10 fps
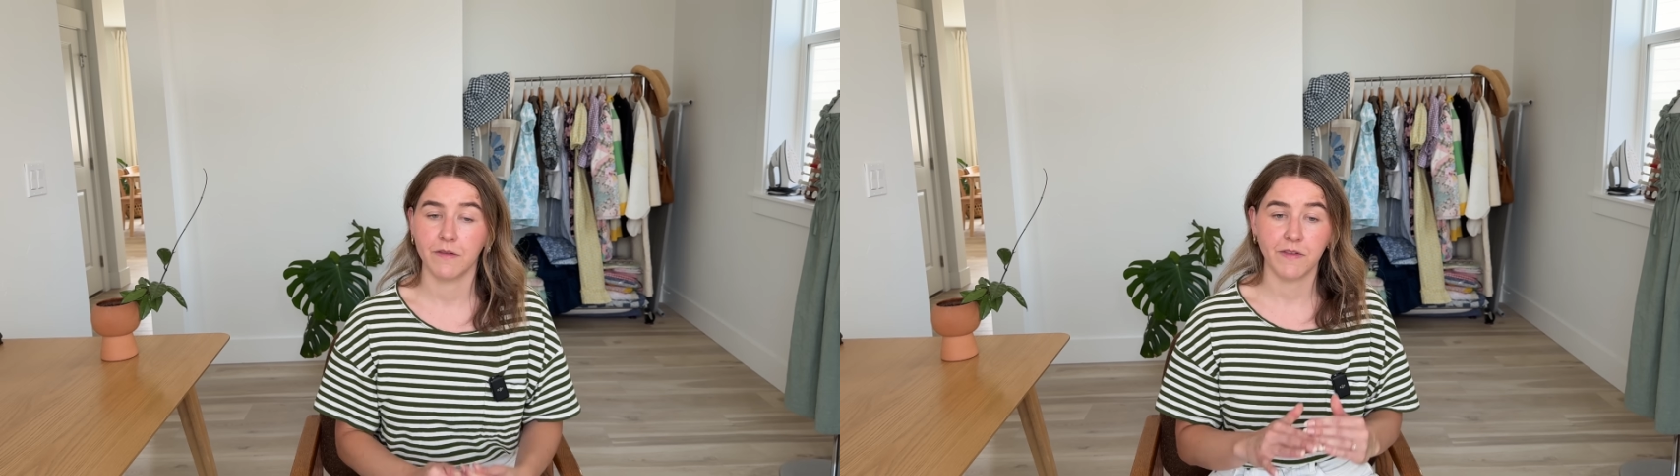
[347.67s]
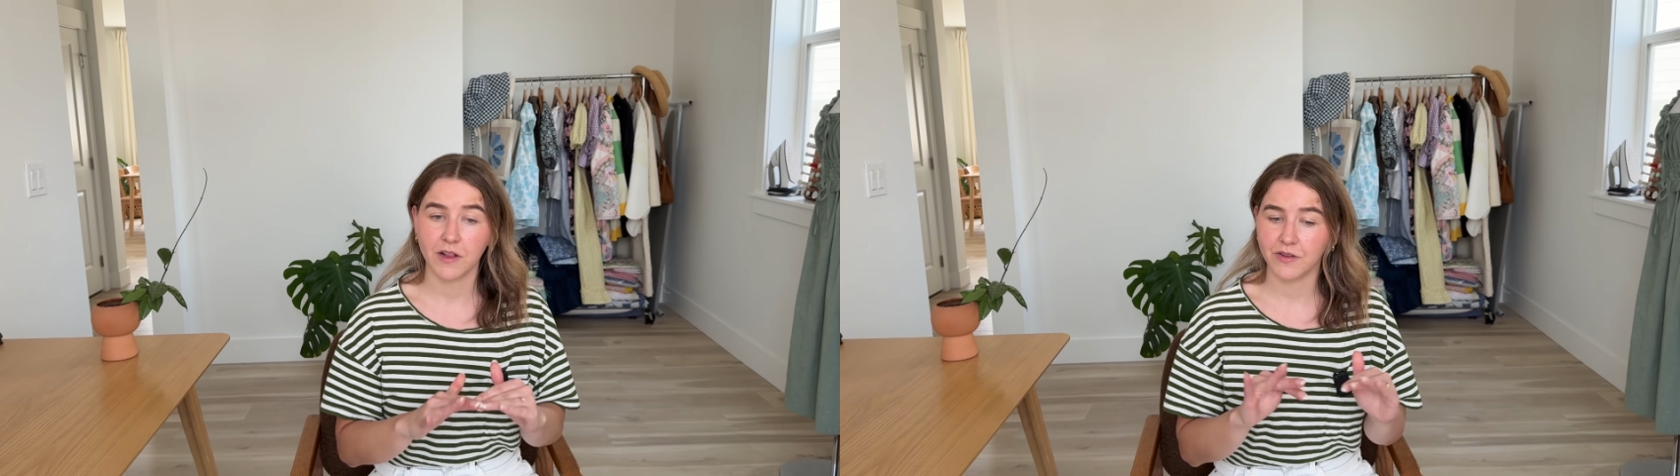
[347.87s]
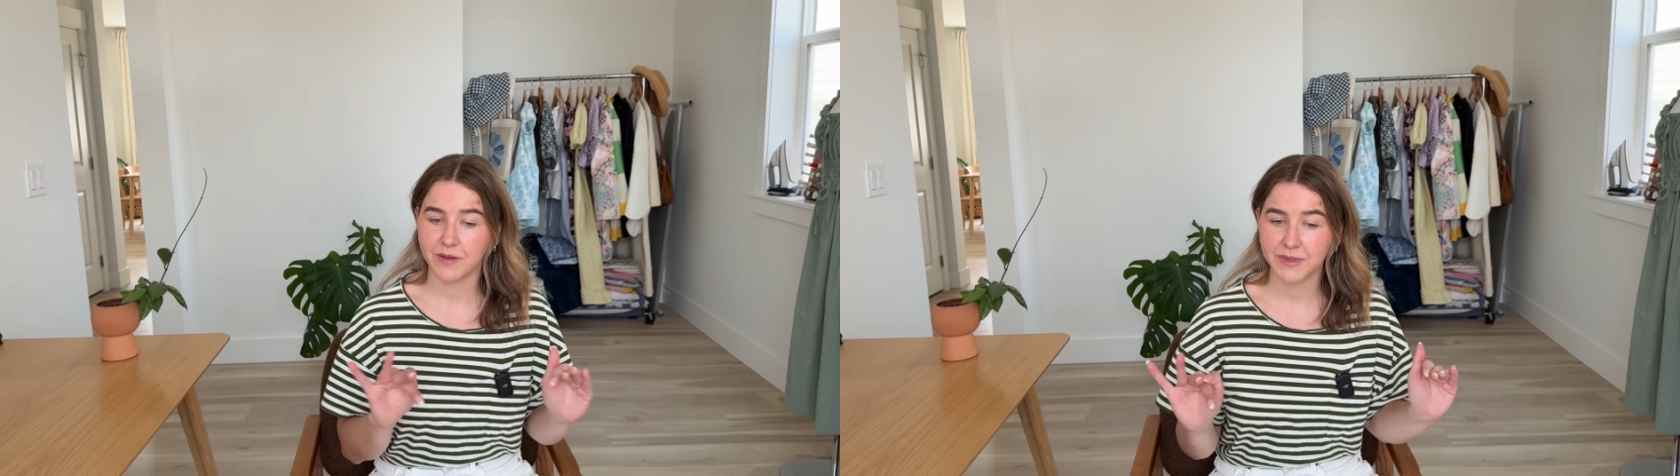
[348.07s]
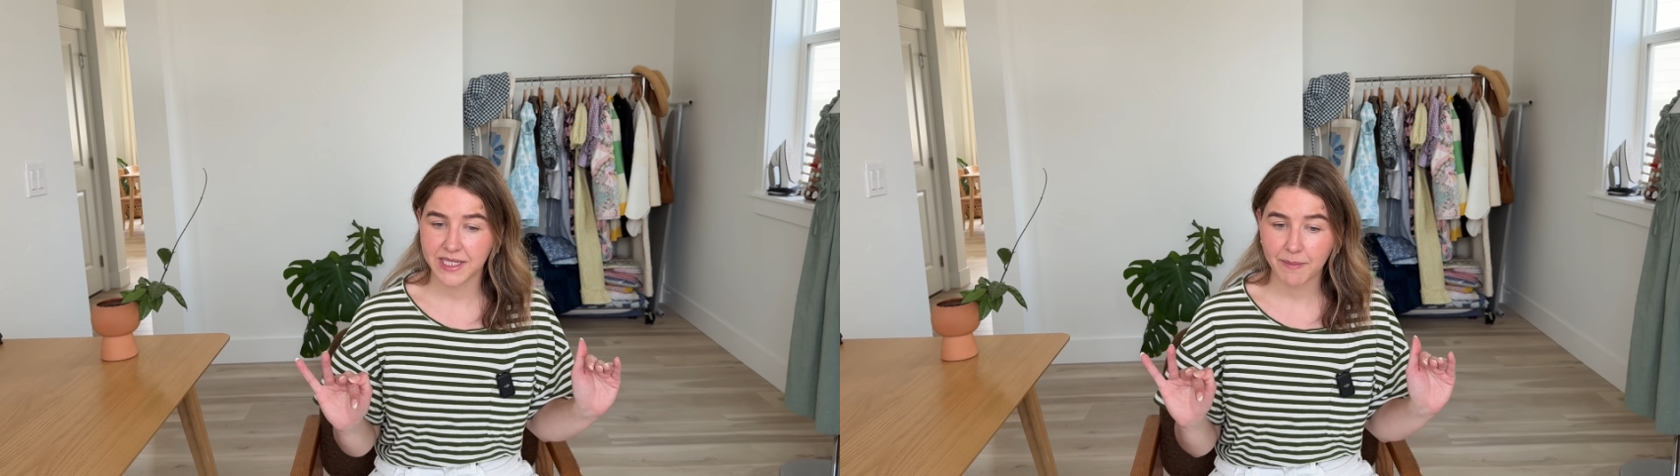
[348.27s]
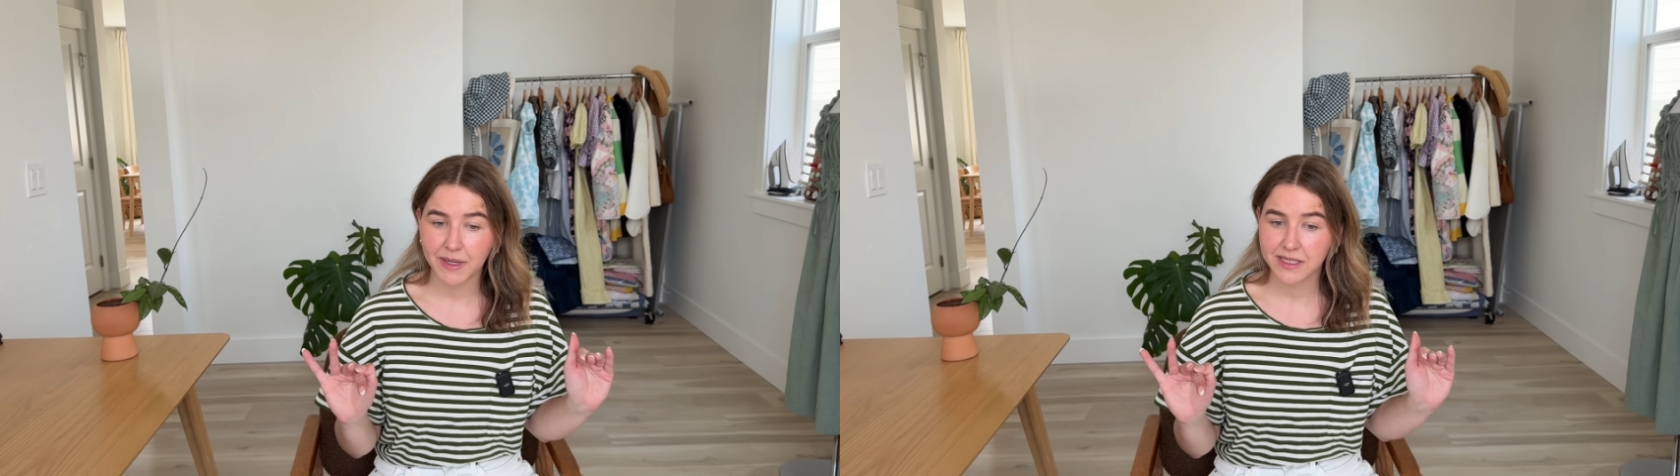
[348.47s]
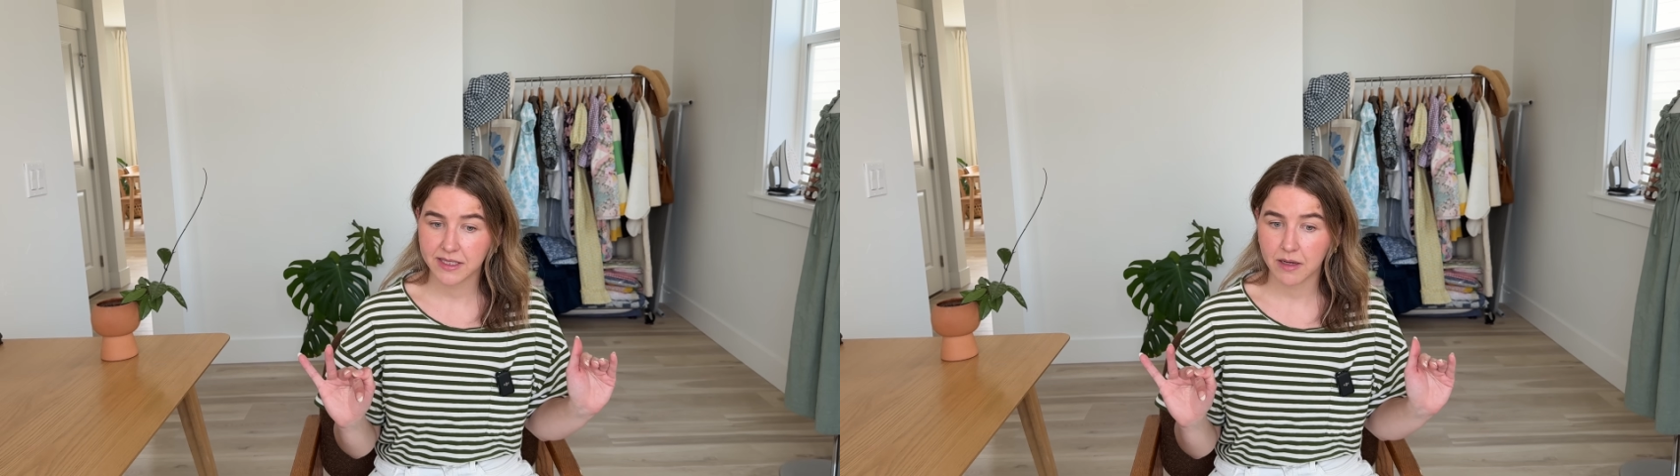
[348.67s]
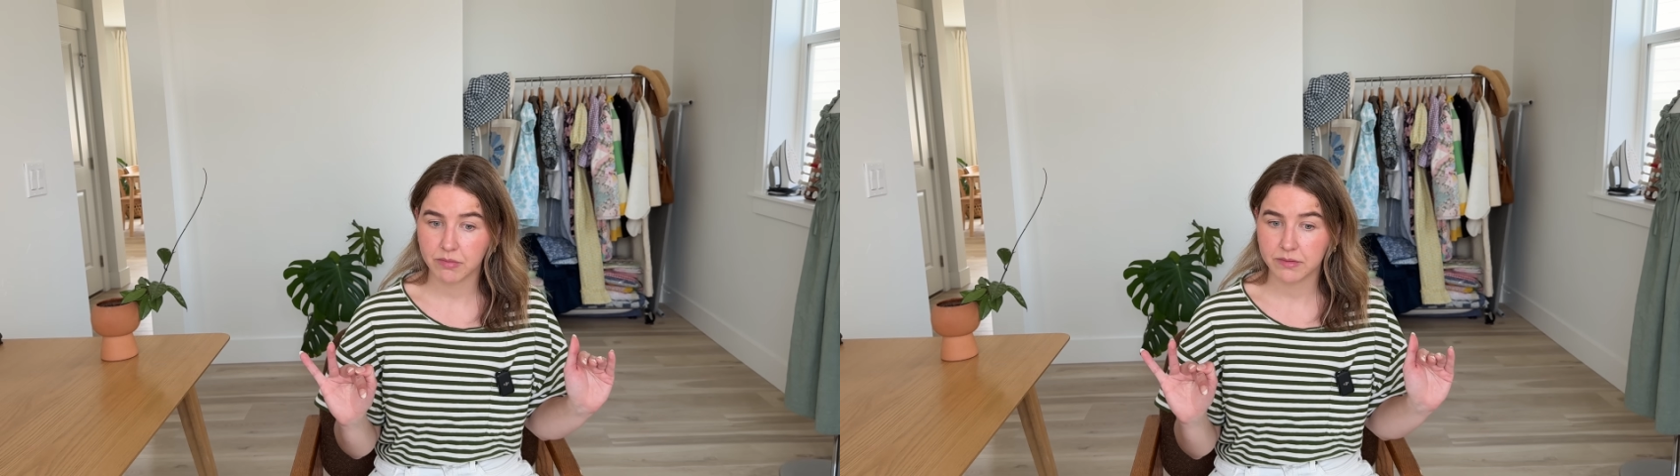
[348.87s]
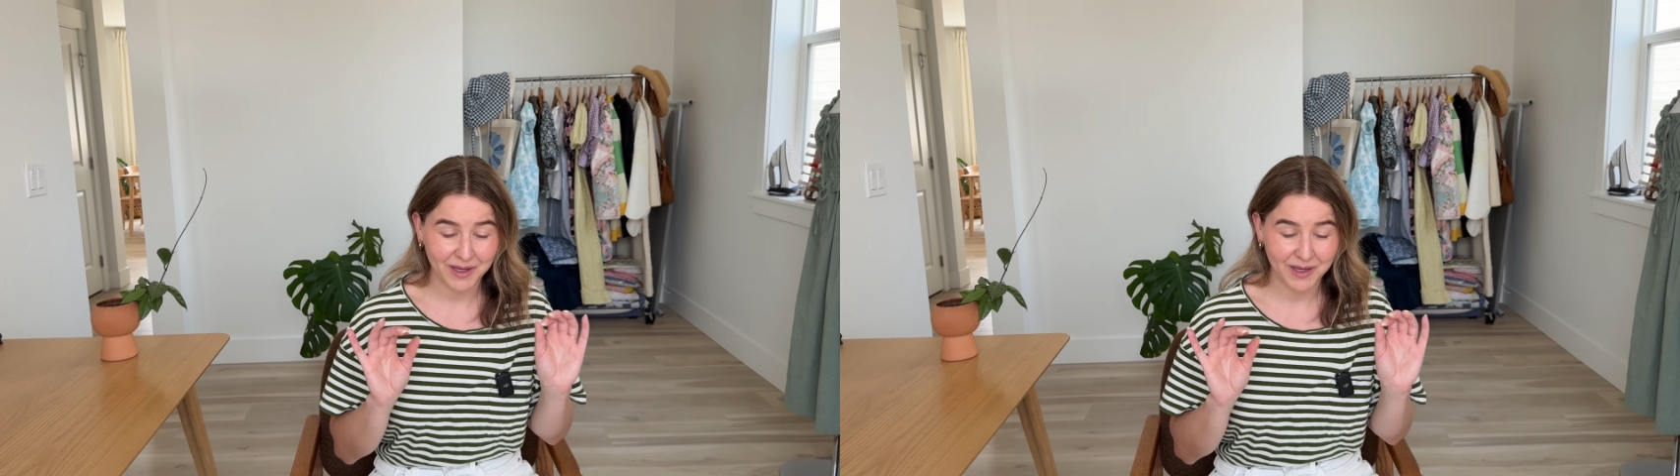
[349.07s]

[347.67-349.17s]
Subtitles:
Follow them step by step,